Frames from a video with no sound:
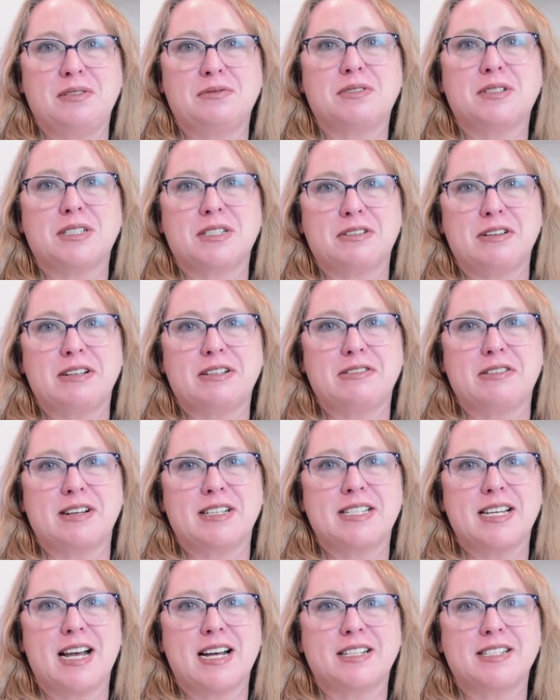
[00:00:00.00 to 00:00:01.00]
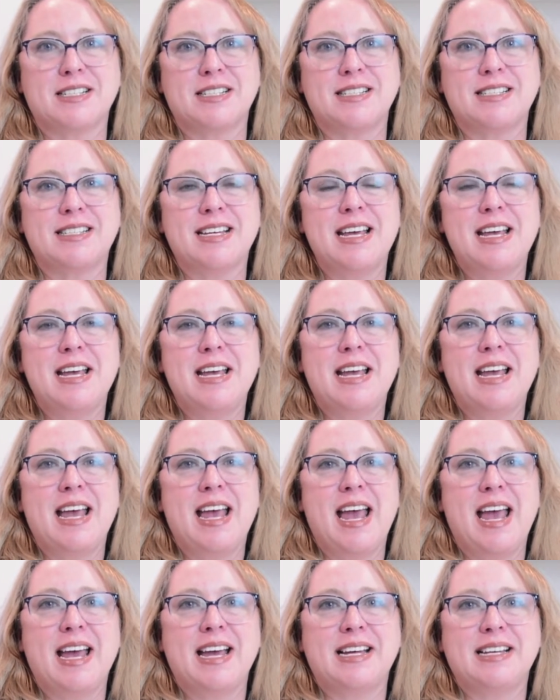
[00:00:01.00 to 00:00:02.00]
in real estate transactions.
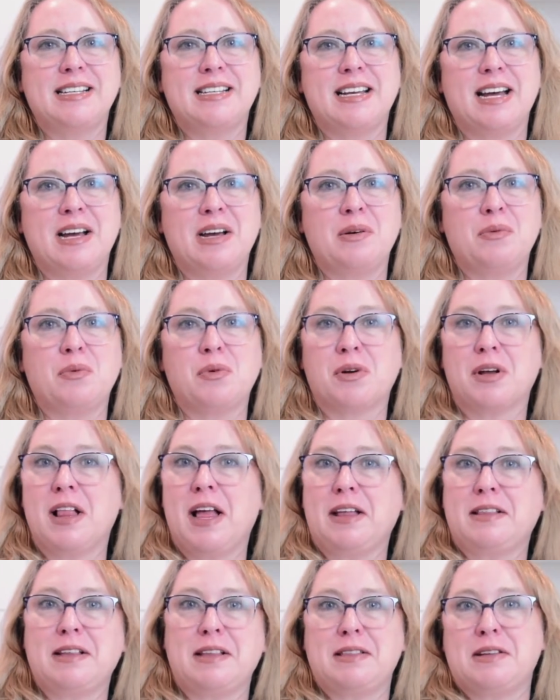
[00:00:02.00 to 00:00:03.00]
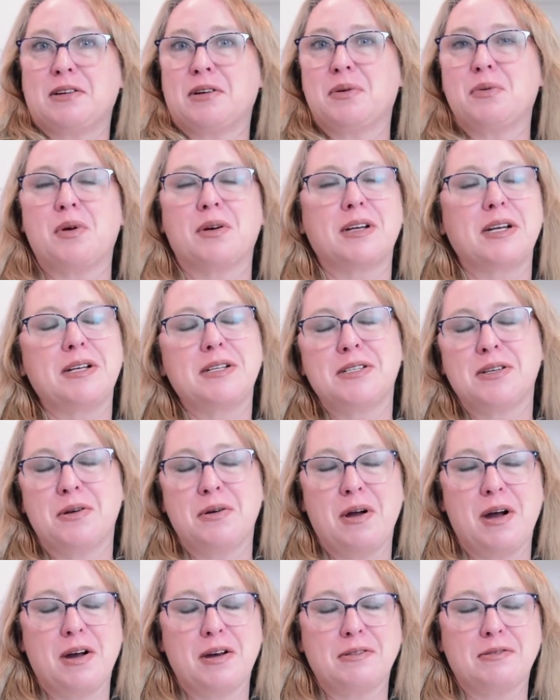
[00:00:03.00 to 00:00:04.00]
And we're glad that they're working so
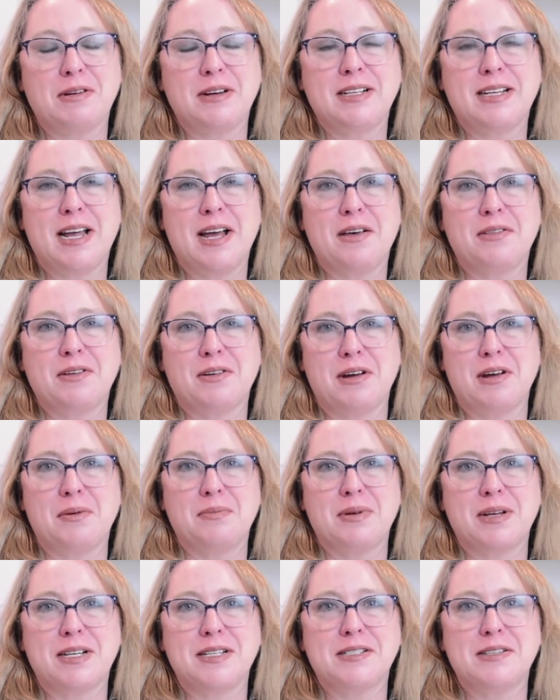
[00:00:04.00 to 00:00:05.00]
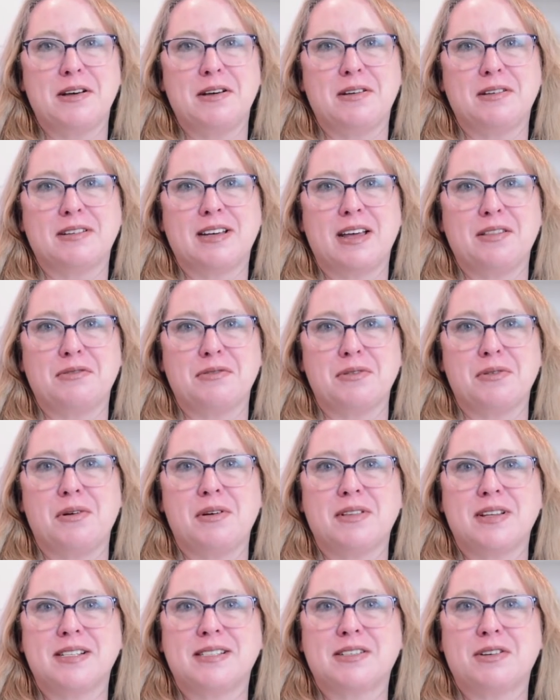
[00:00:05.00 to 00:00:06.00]
hard right now. They're helping us all get through all
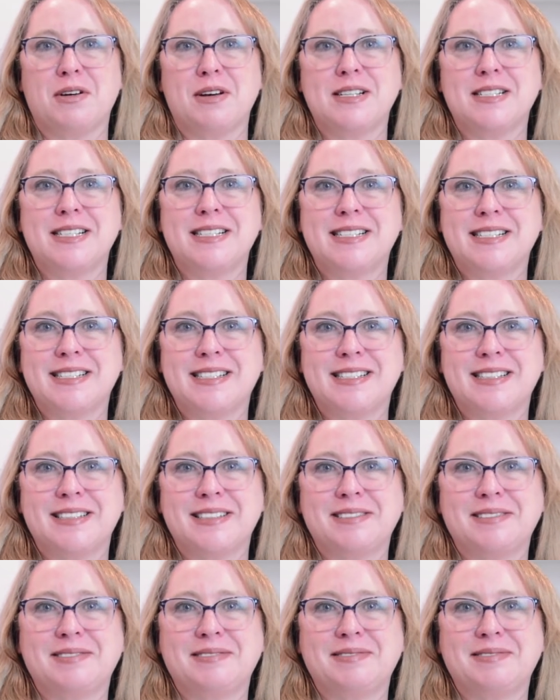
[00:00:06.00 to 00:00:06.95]
this craziness.